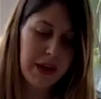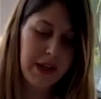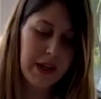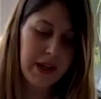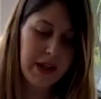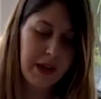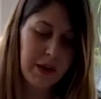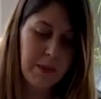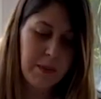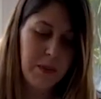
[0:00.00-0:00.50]

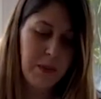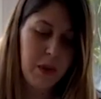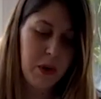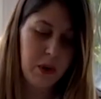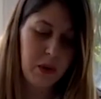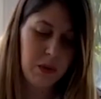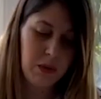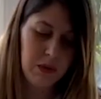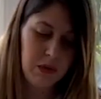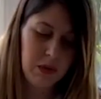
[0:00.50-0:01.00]
in a
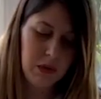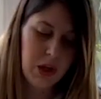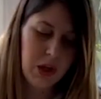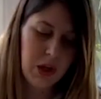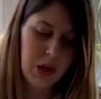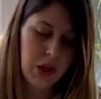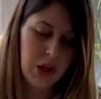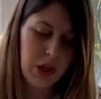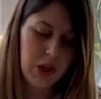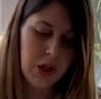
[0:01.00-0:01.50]
bowl.
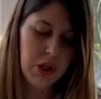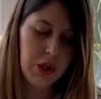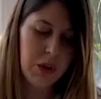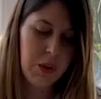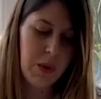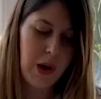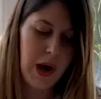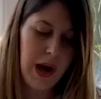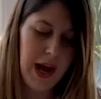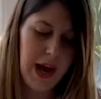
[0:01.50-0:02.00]

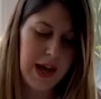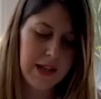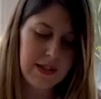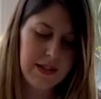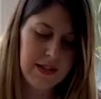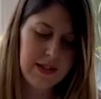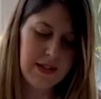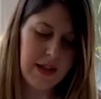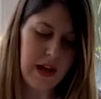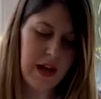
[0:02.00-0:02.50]
You add
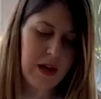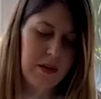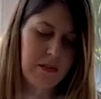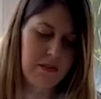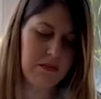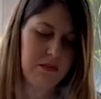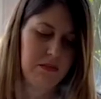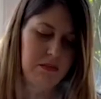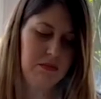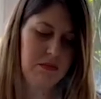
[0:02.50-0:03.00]

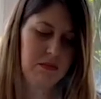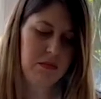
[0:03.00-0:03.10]
some,